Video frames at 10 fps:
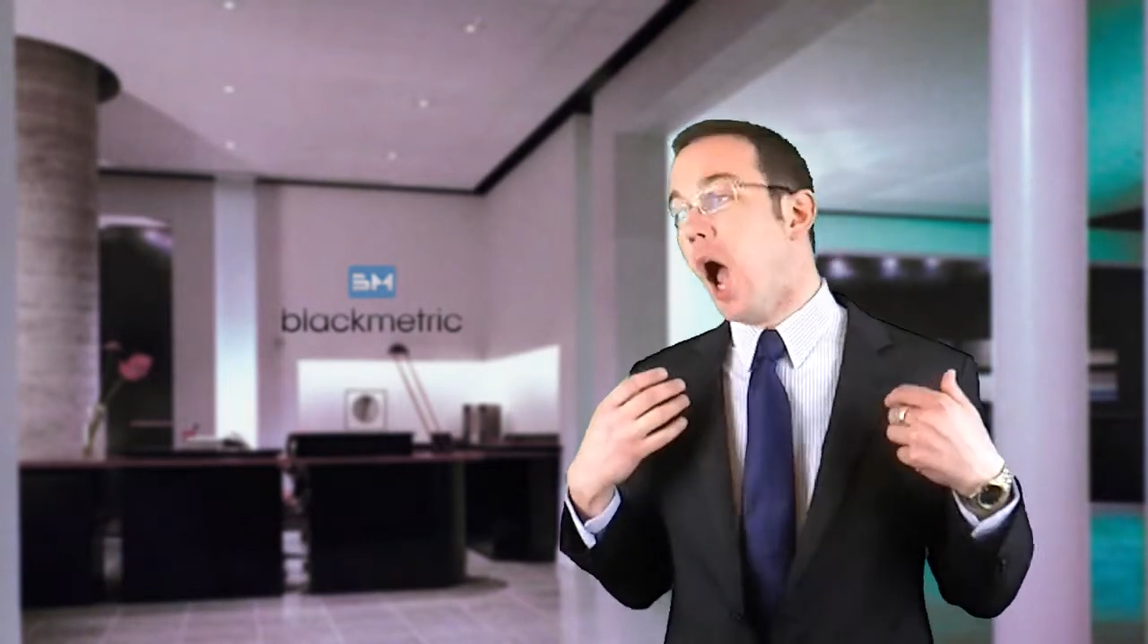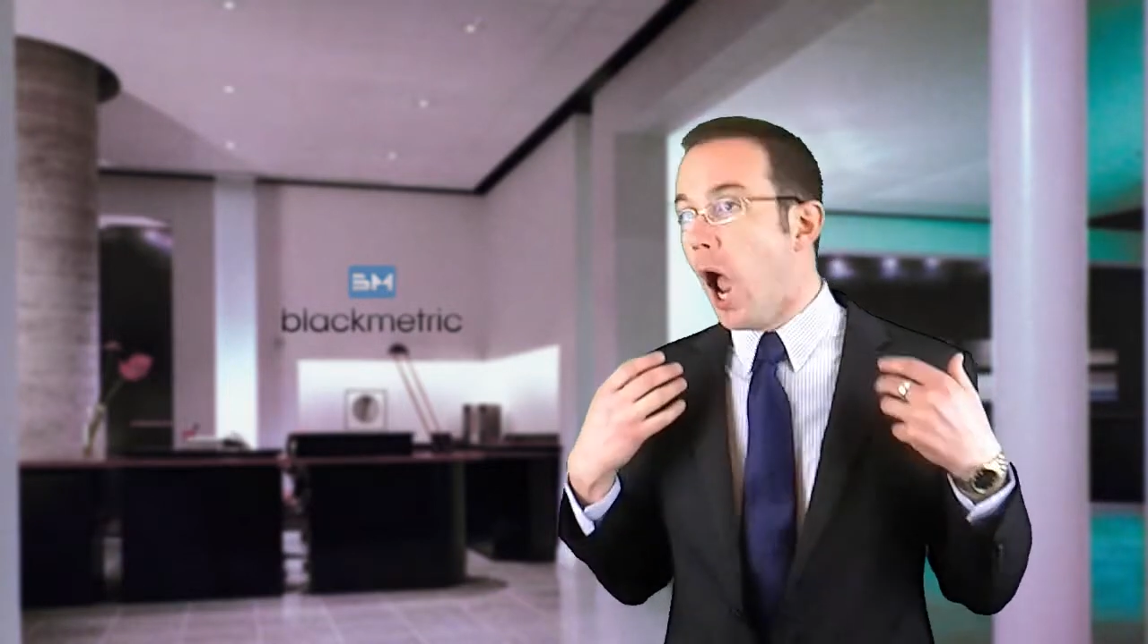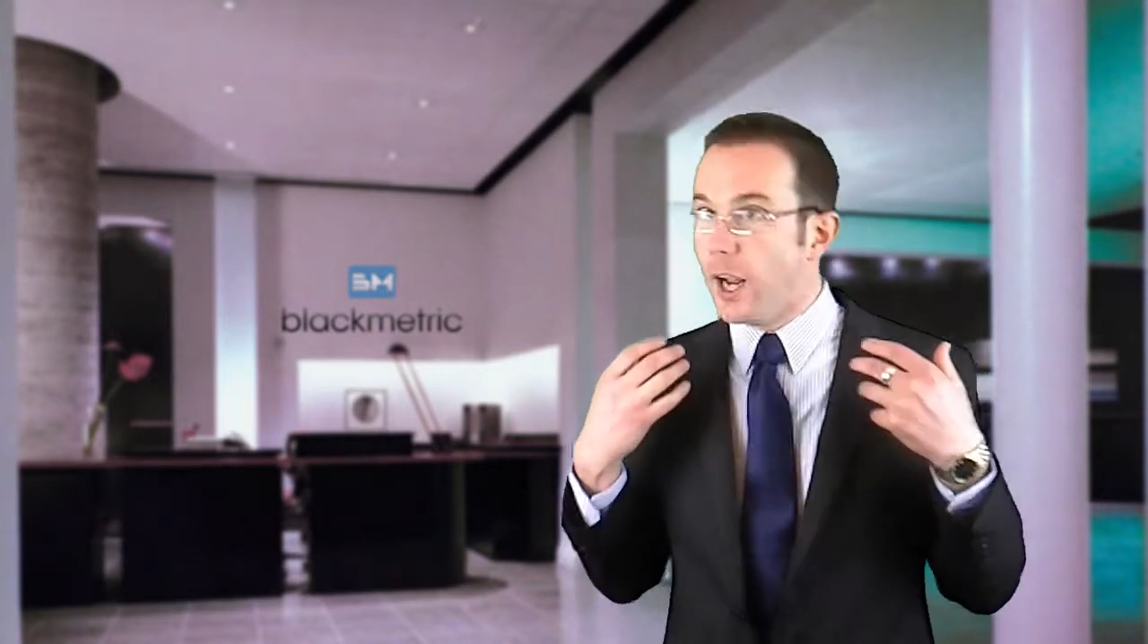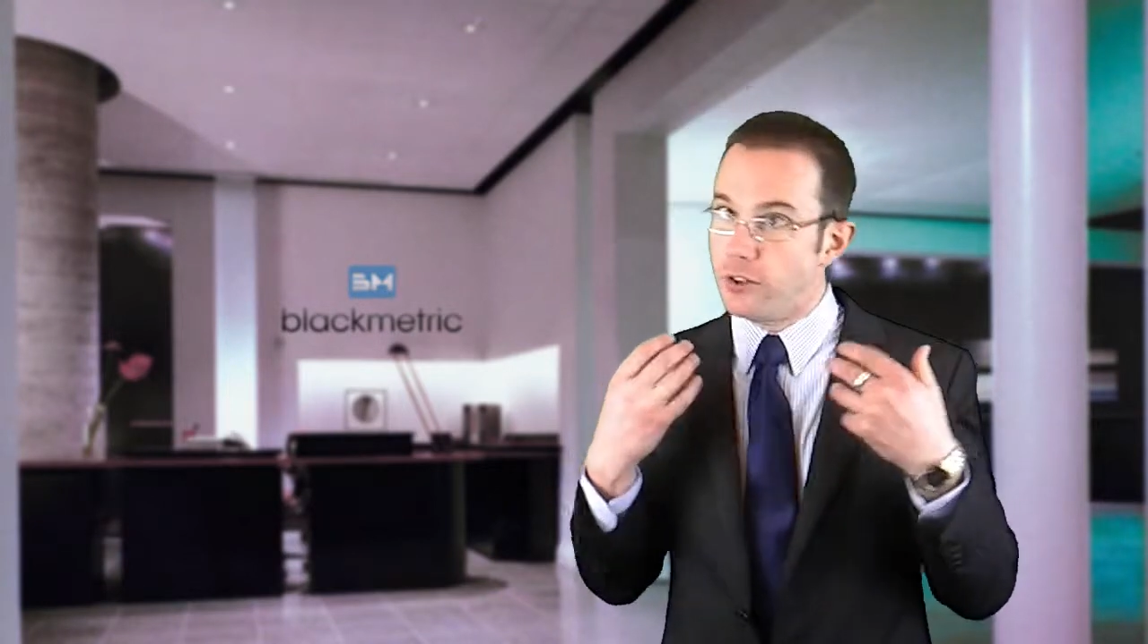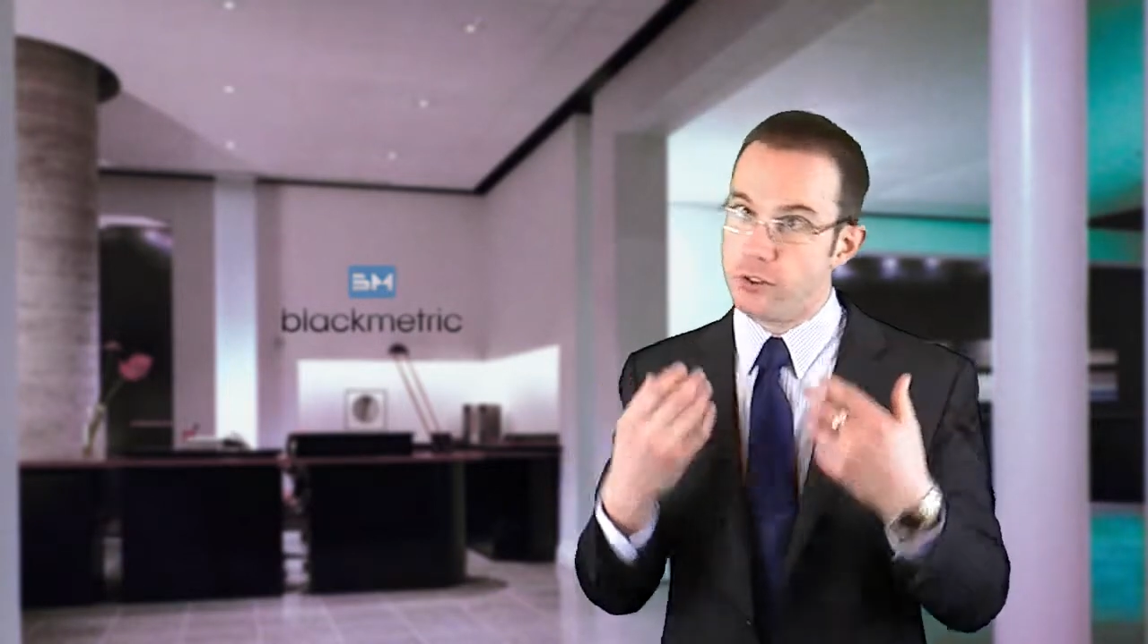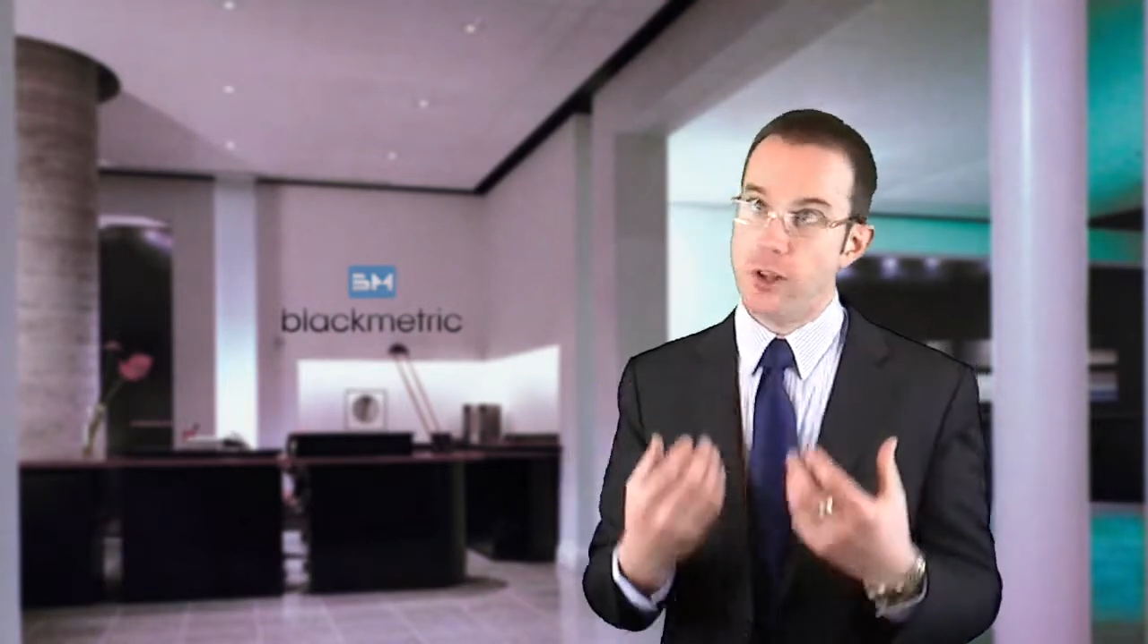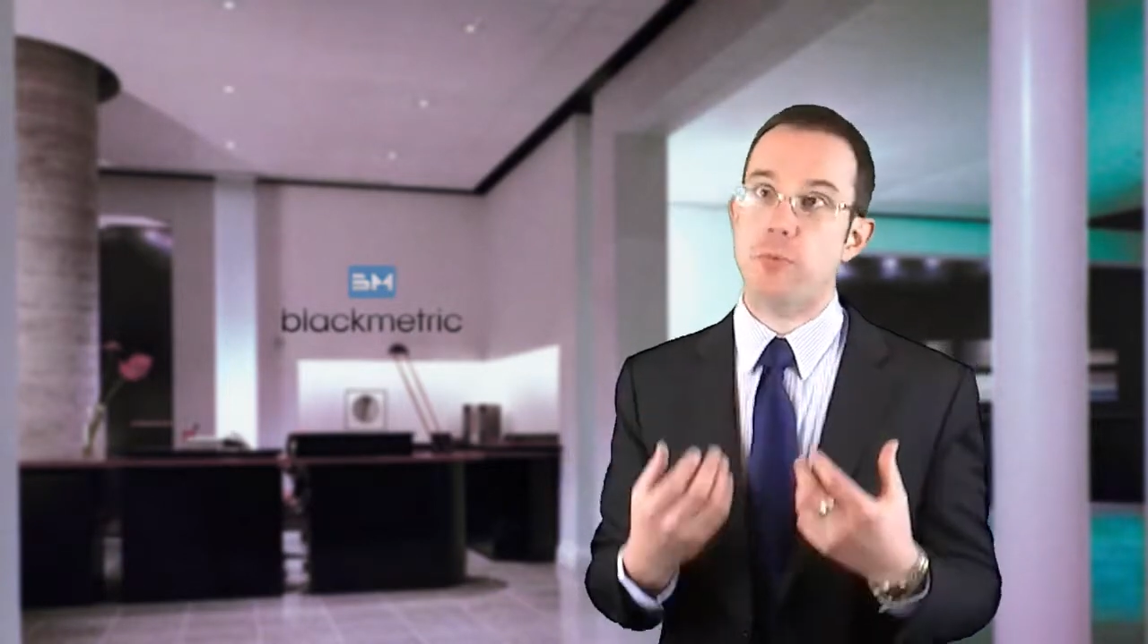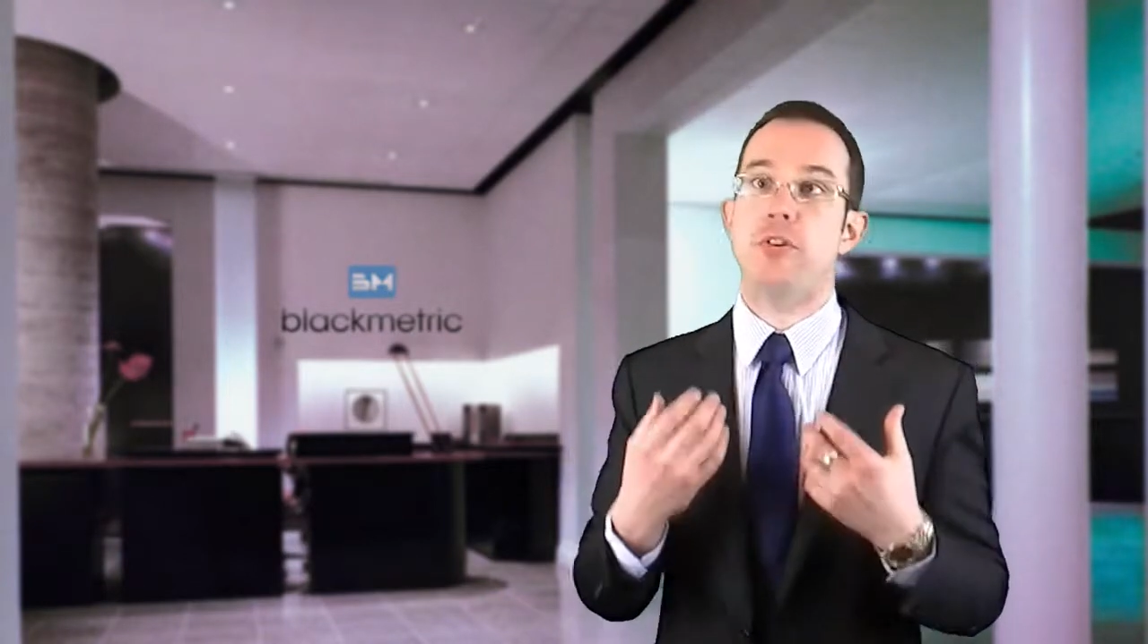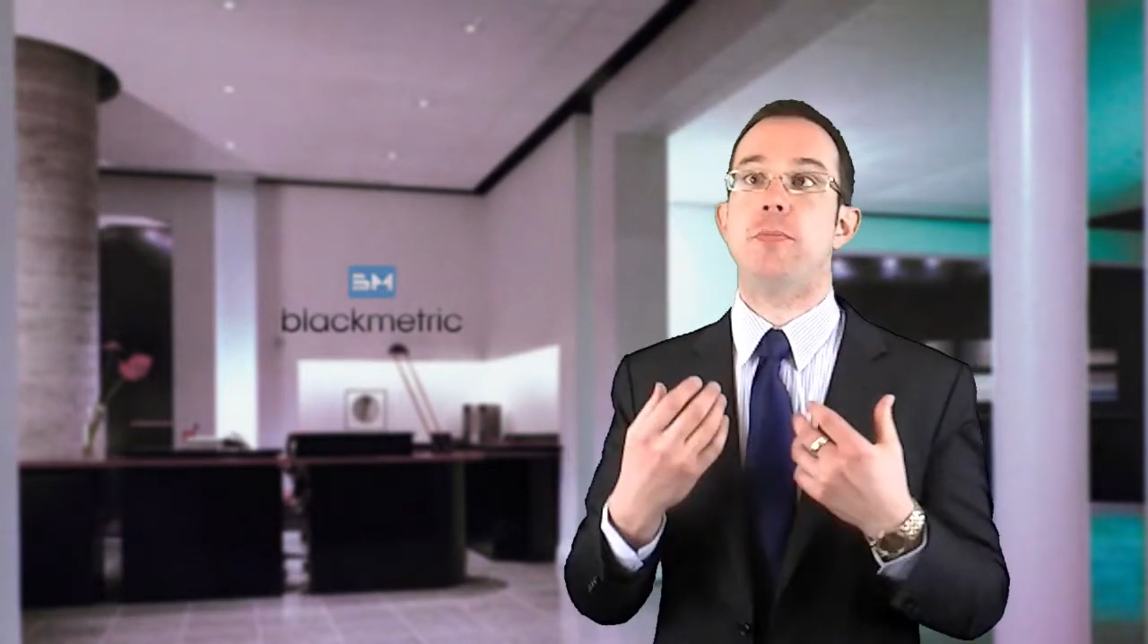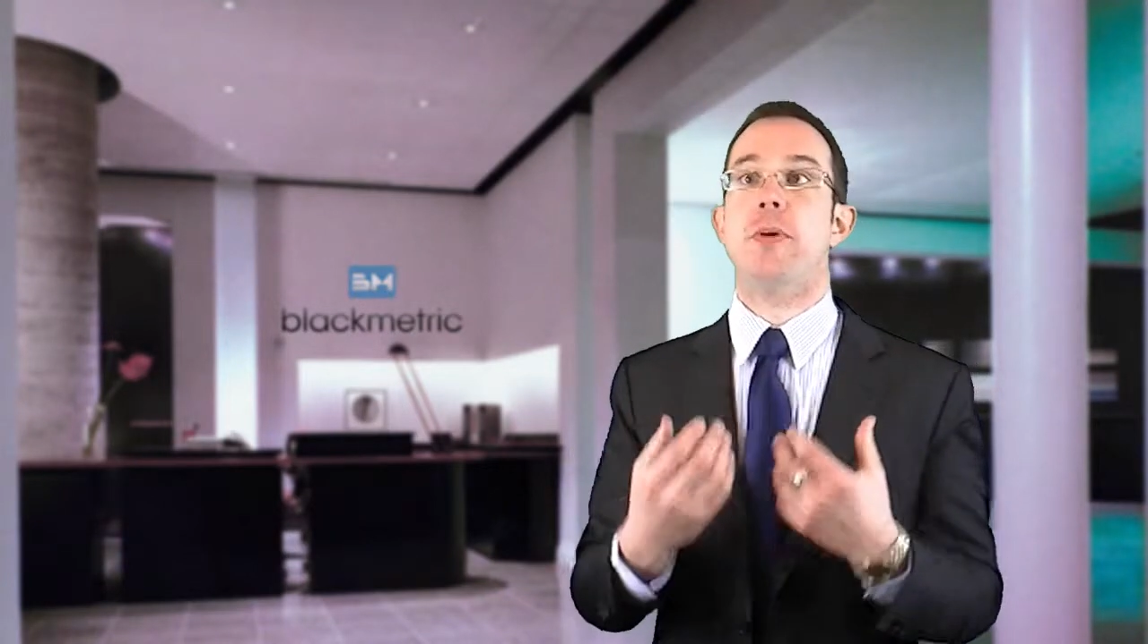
accepted